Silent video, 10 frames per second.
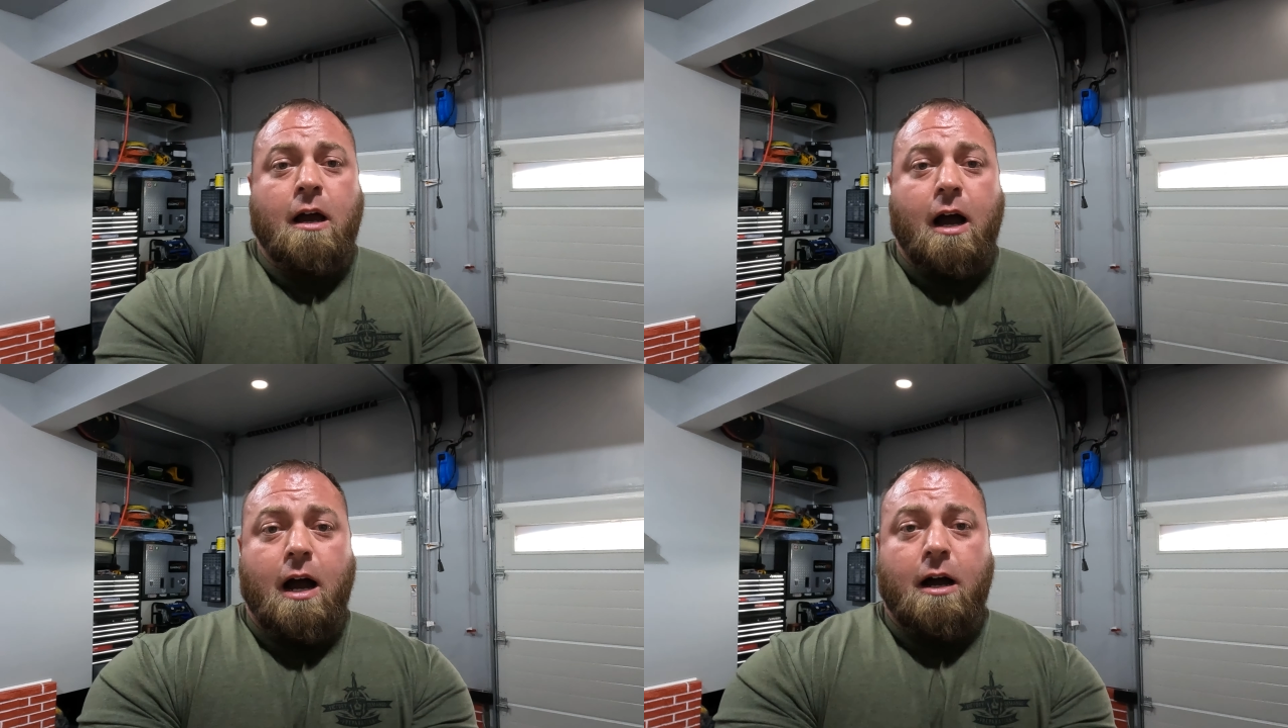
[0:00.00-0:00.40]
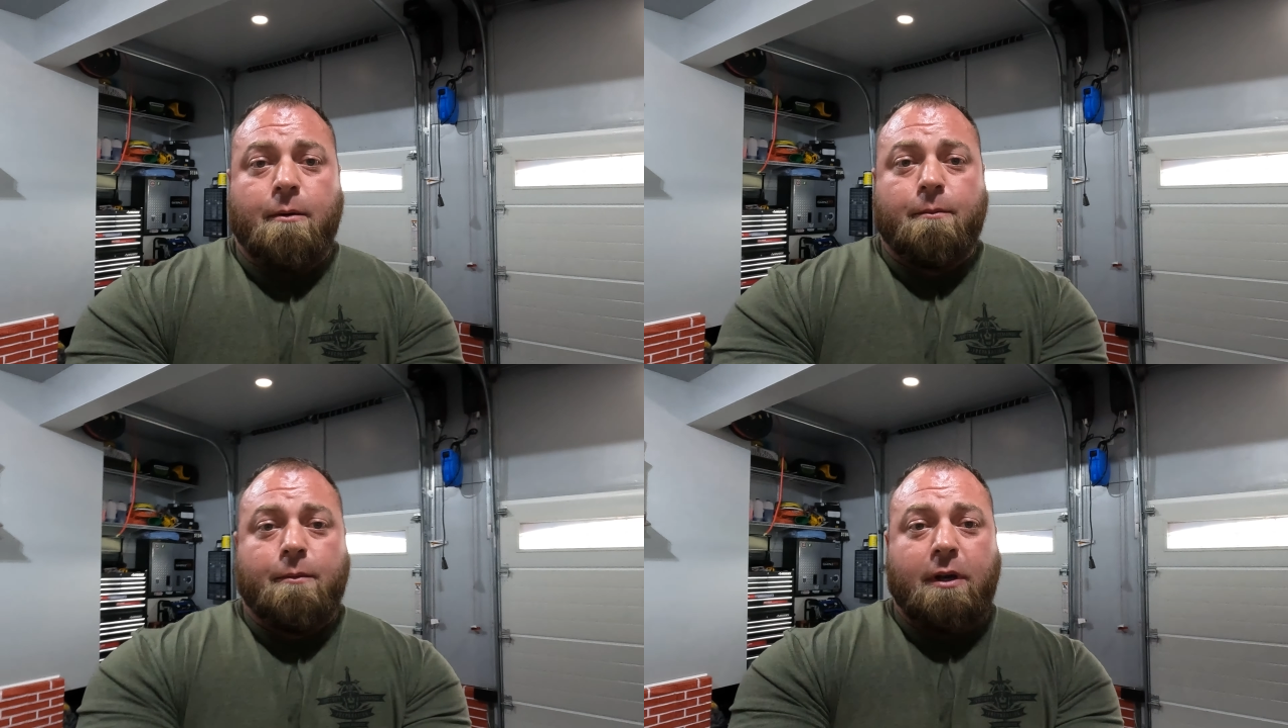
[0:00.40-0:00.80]

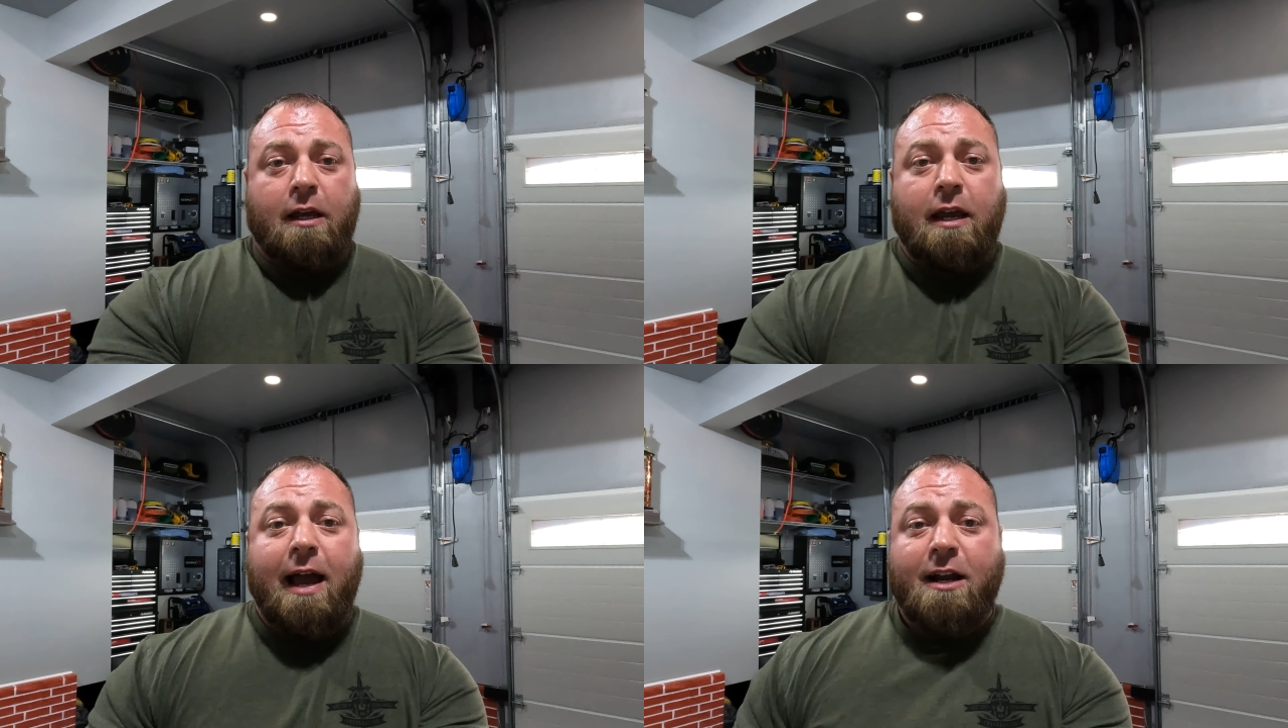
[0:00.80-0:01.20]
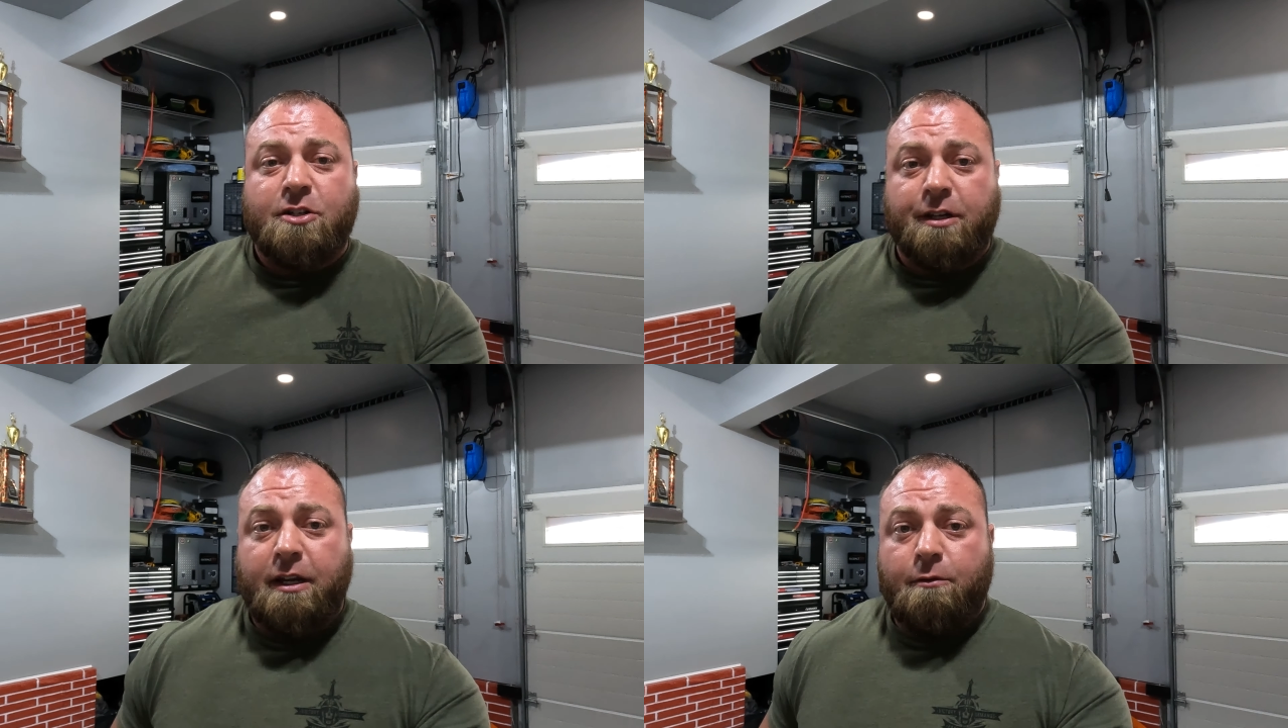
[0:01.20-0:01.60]
Um, he
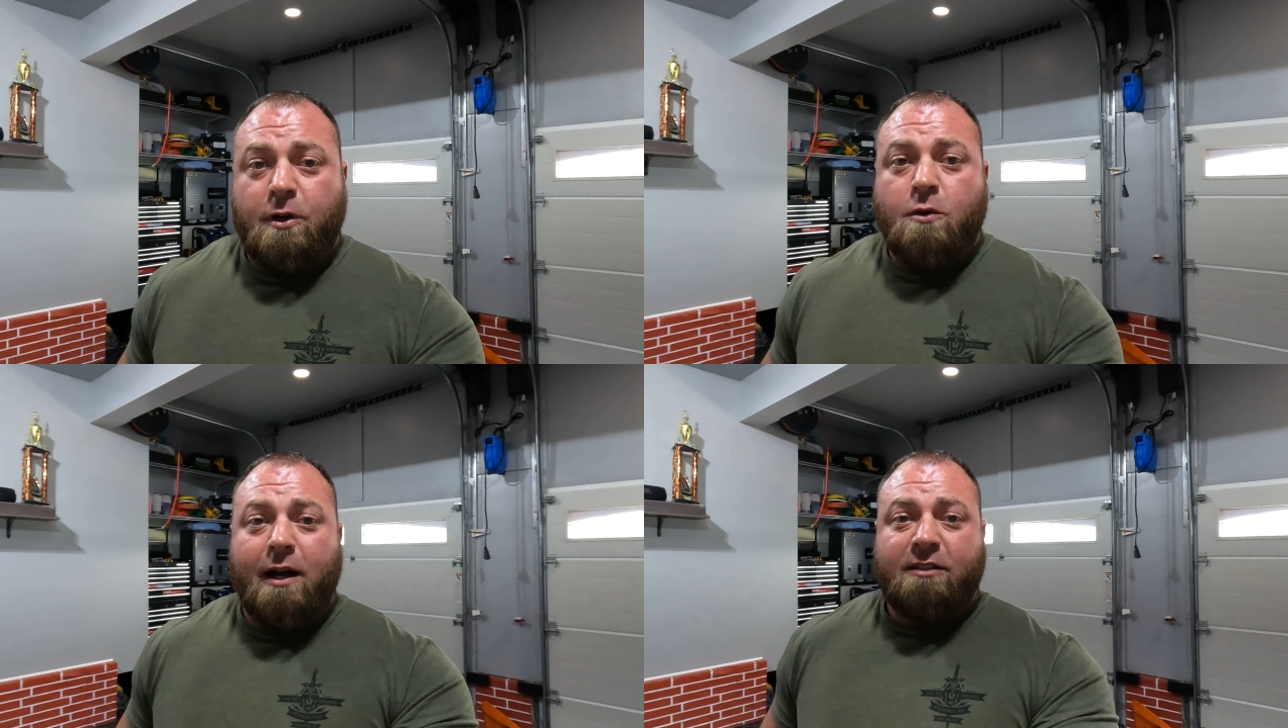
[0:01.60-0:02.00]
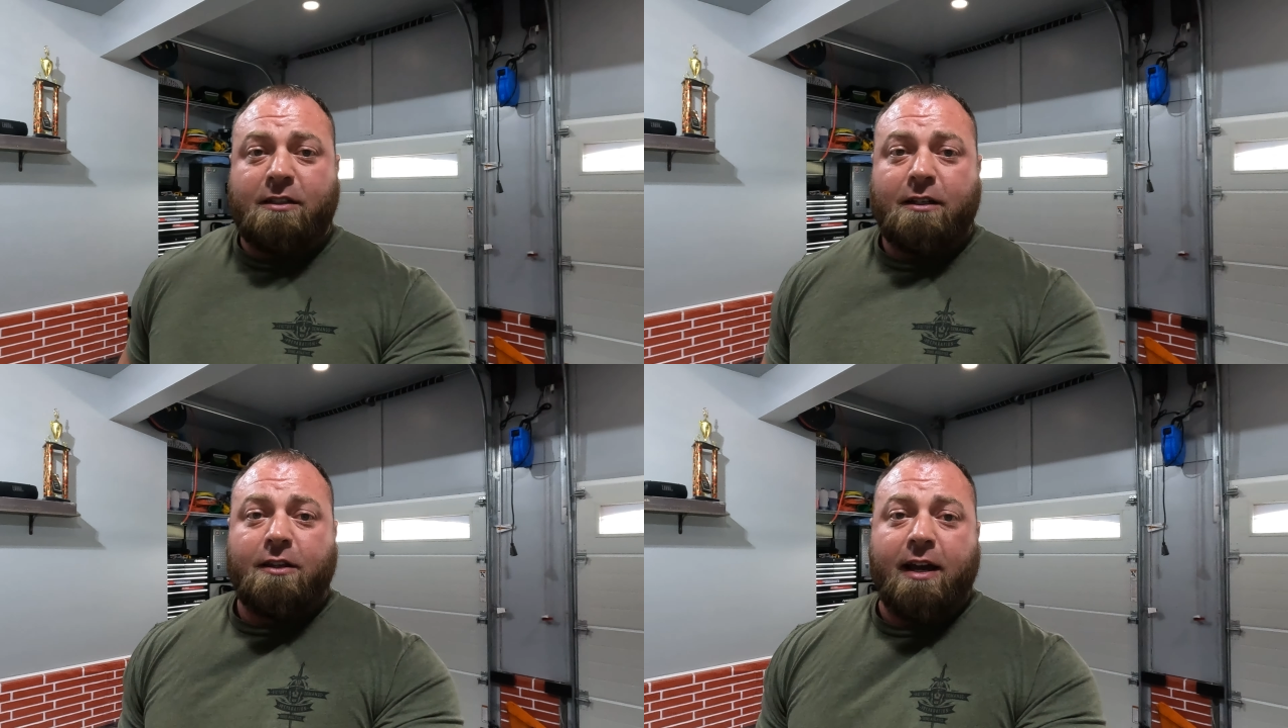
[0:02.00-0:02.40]
actually requested